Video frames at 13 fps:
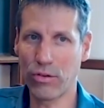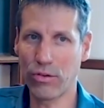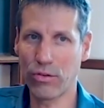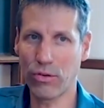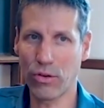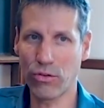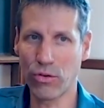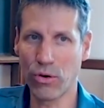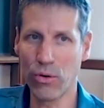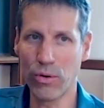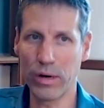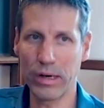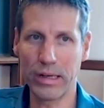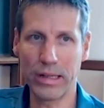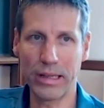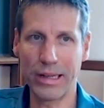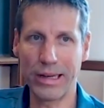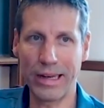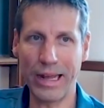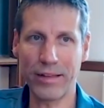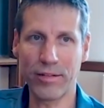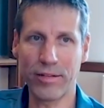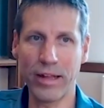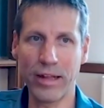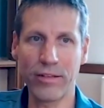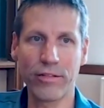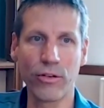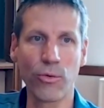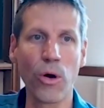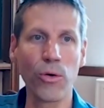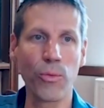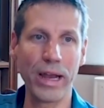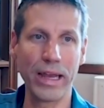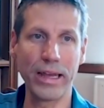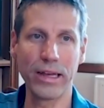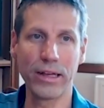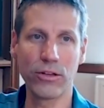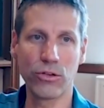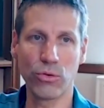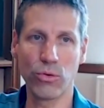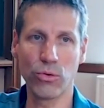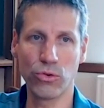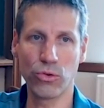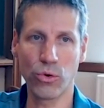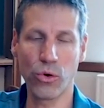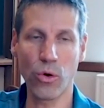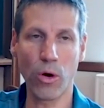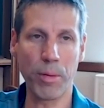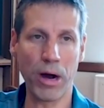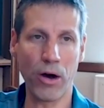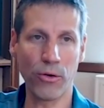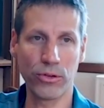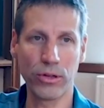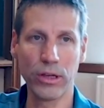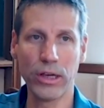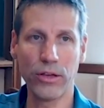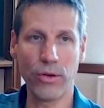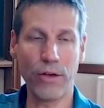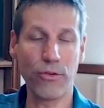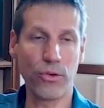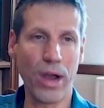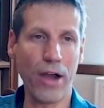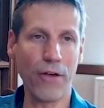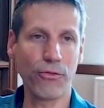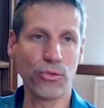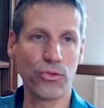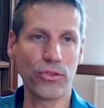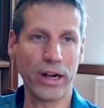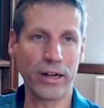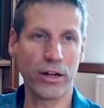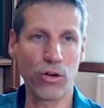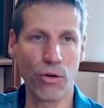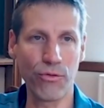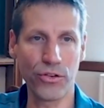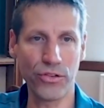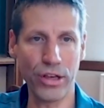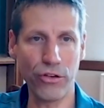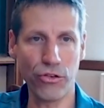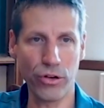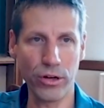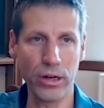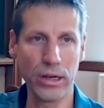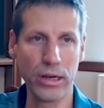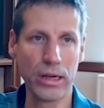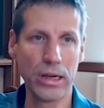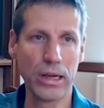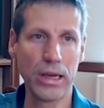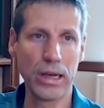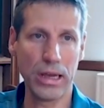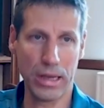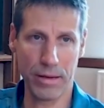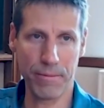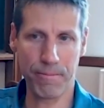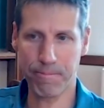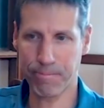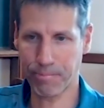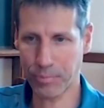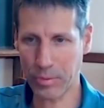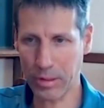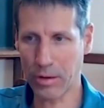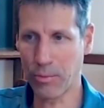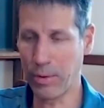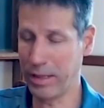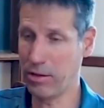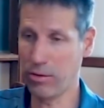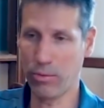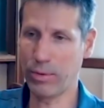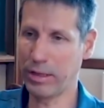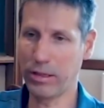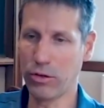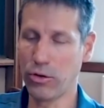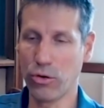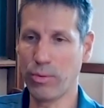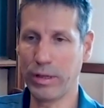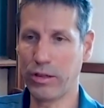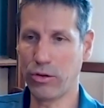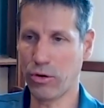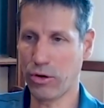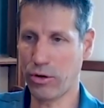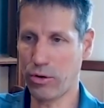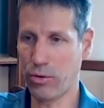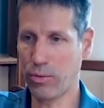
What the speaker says: So that's the wrong way to go about. You have to start a conversation with your